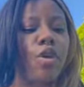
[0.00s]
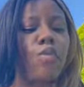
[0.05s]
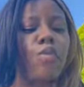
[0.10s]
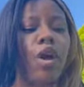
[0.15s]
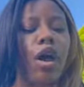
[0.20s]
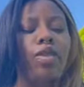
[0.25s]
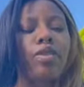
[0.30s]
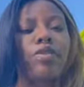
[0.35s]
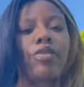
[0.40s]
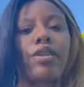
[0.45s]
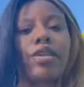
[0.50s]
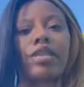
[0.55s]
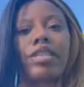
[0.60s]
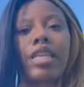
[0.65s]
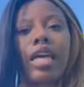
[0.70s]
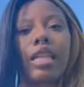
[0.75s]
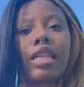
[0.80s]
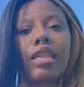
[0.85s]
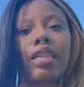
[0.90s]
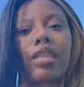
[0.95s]
rather than
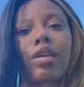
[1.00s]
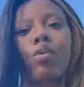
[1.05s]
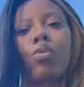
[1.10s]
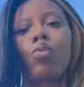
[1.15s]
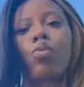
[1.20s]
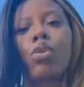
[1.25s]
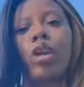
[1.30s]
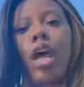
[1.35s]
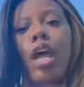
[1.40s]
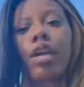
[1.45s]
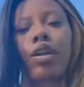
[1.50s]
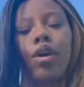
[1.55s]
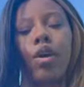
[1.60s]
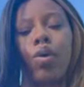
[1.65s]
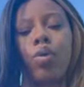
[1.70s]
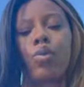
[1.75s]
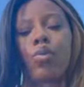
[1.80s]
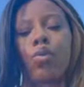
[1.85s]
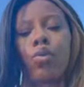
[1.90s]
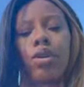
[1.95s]
telling them what I
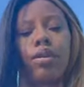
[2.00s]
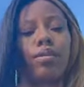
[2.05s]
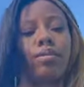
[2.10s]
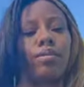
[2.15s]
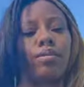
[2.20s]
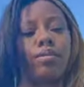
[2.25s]
don't want.